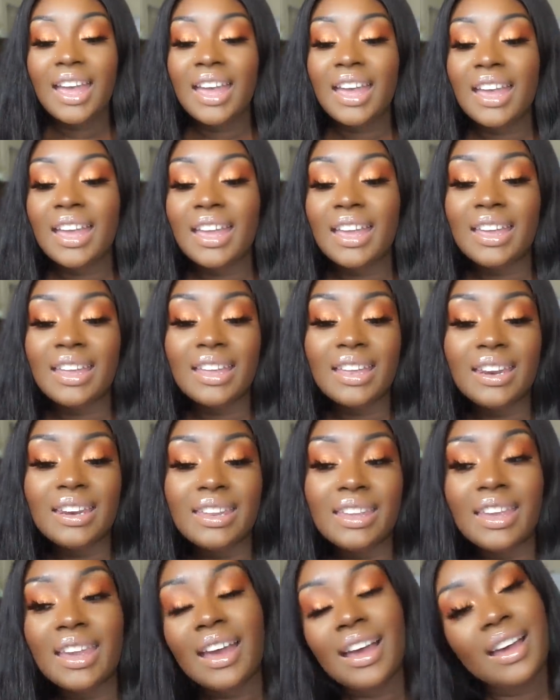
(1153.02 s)

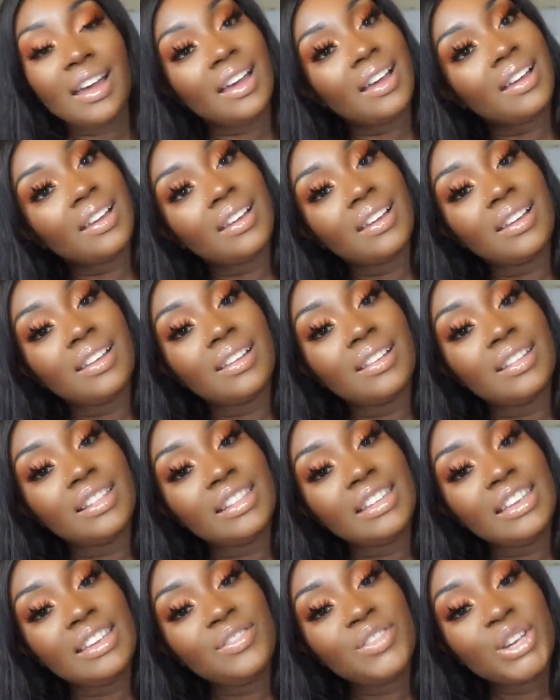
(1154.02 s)
And yeah,
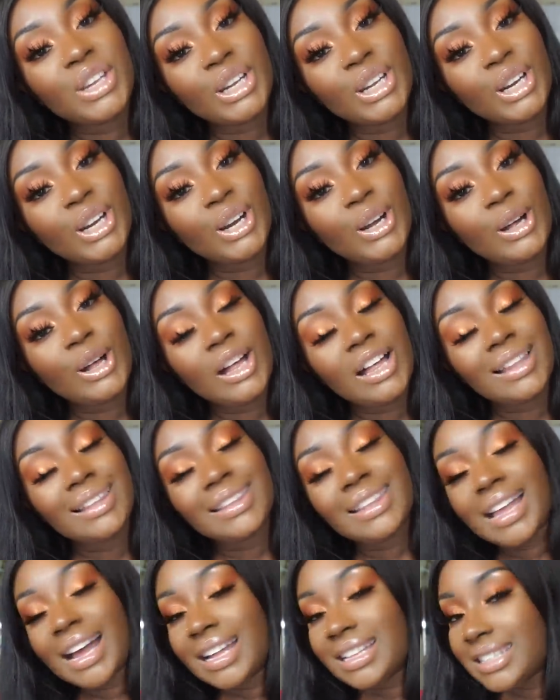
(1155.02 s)
leave your girl
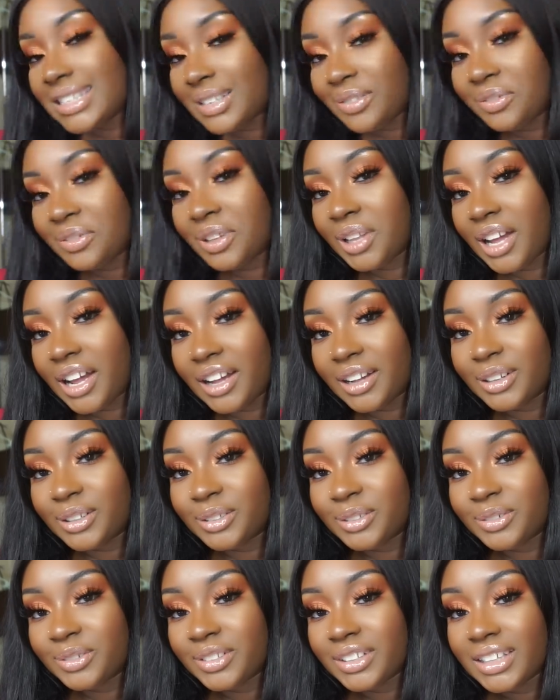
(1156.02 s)
lots of
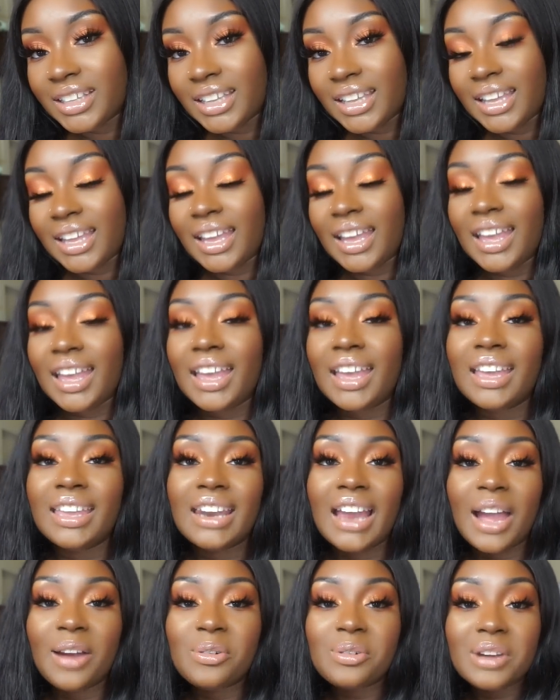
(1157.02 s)
love.
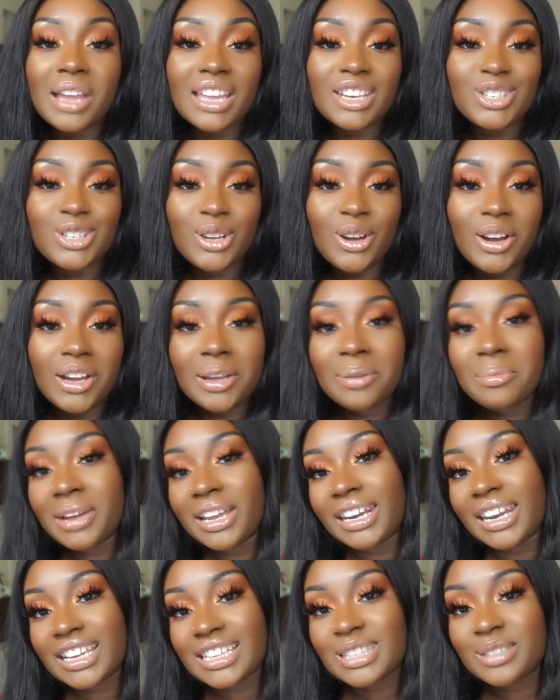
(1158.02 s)
And I will catch y'all in
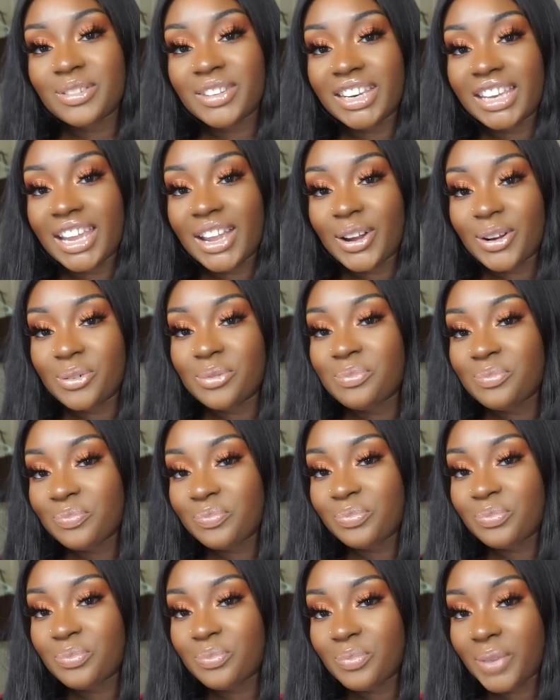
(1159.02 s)
my next video.
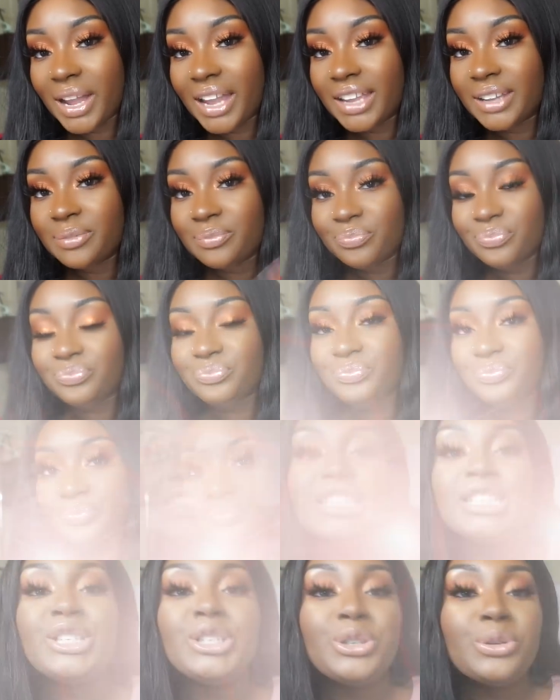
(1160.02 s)
Bye.
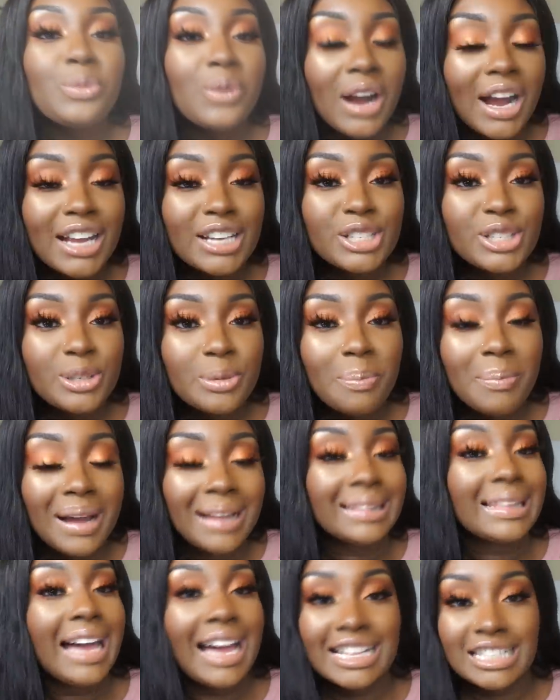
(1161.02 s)
Did you watch
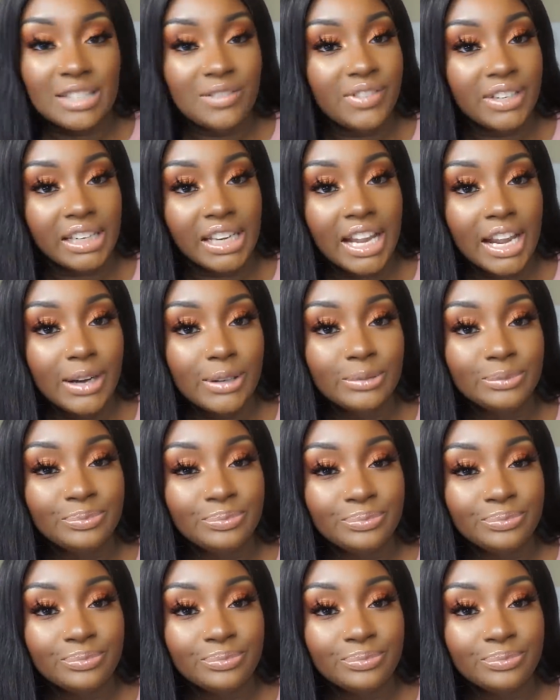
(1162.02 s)
my last video?